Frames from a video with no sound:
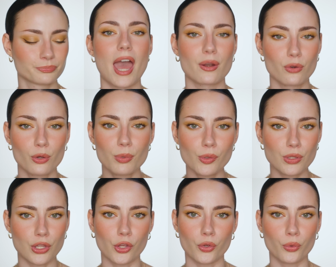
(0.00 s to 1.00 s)
I don't know about
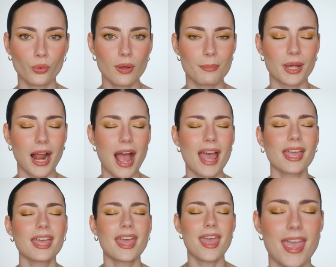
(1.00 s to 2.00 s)
you, but
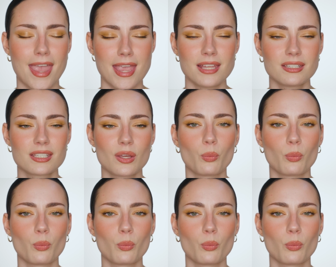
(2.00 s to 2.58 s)
I hate